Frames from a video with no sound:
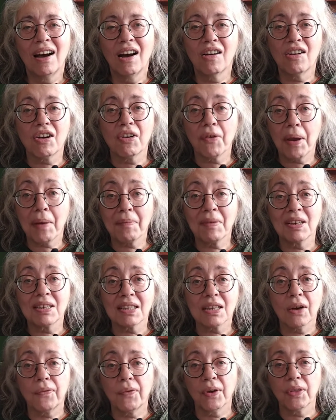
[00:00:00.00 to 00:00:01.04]
I'll correct
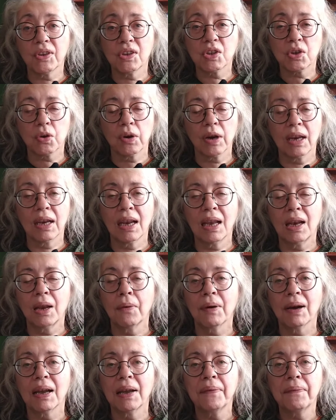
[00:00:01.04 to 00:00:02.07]
myself on the screen
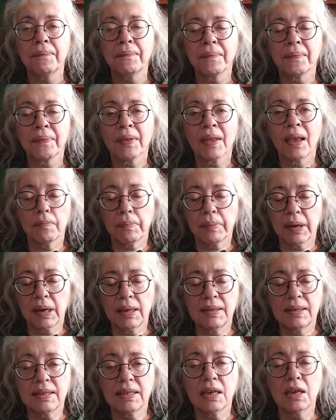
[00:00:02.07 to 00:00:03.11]
anyway, but
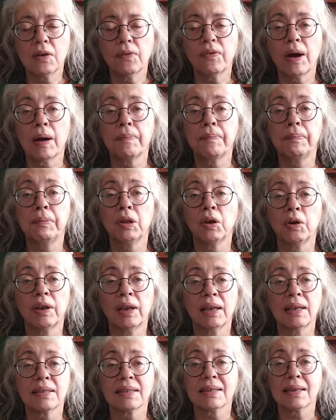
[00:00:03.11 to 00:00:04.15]
instead of
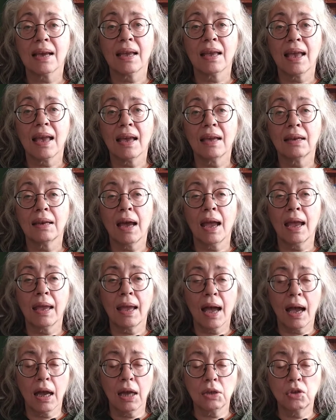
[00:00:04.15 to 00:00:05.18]
uploading, say, at
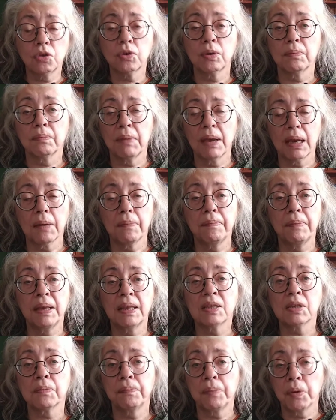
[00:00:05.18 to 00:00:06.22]
100
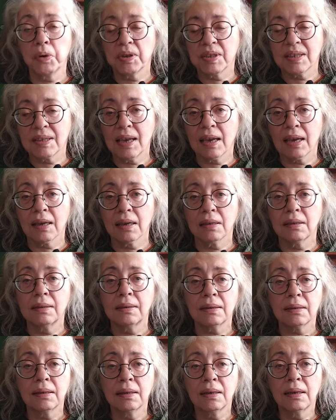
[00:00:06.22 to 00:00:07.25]
megabits per
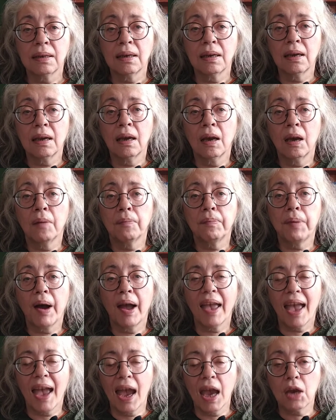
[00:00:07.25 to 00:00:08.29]
second,
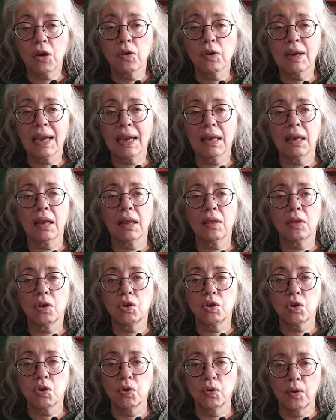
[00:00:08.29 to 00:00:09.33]
by aggregating the
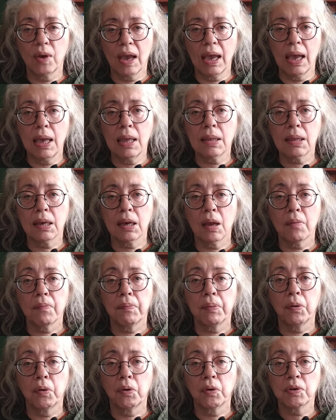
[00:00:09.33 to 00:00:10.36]
two Ethernet
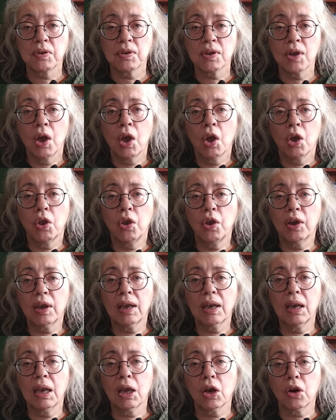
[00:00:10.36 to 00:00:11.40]
ports, you
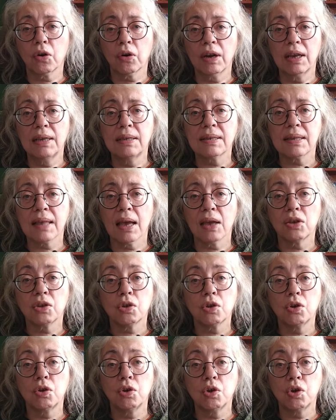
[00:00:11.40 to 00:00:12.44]
can increase that
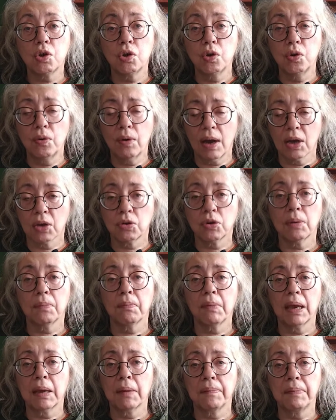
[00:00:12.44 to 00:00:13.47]
to 200
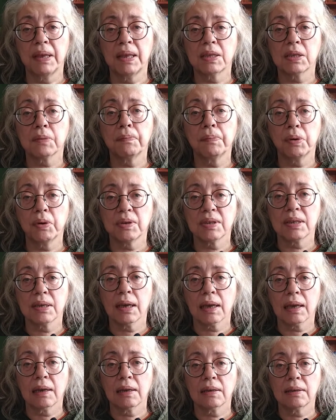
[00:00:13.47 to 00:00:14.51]
megabits per
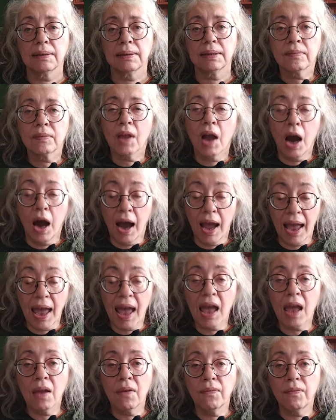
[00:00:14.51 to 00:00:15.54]
second. I
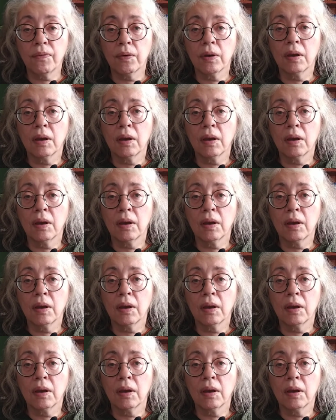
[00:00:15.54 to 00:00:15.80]
have